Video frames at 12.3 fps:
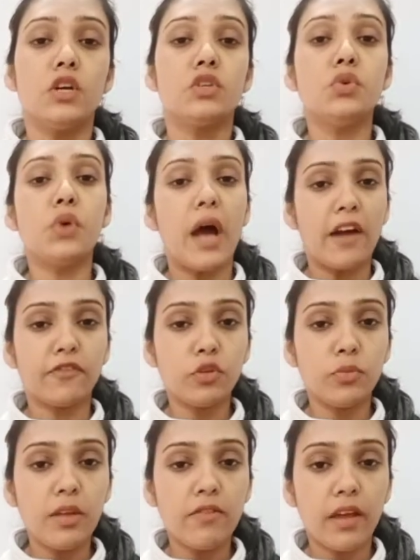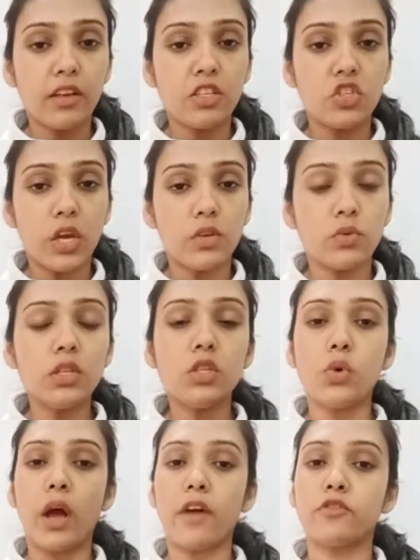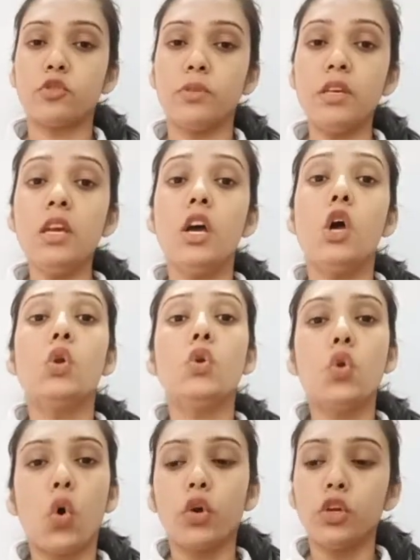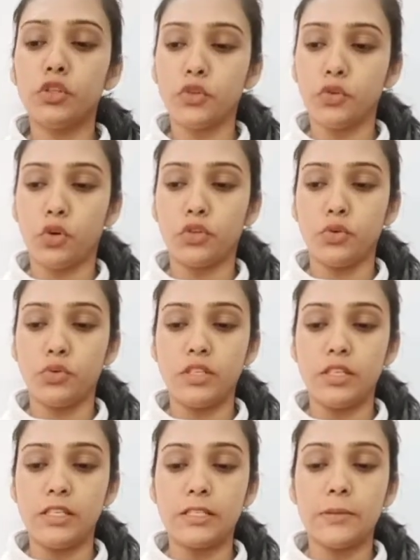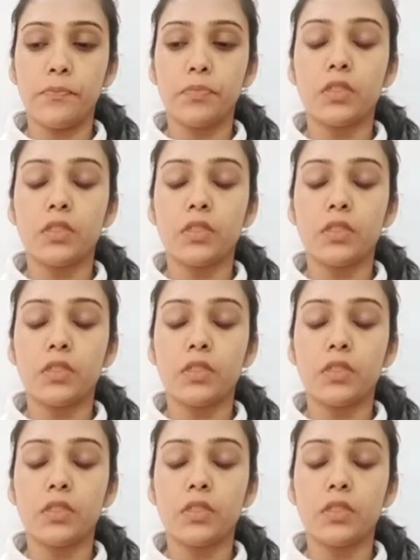You have to be very genuine. You have to be loyal to your duties.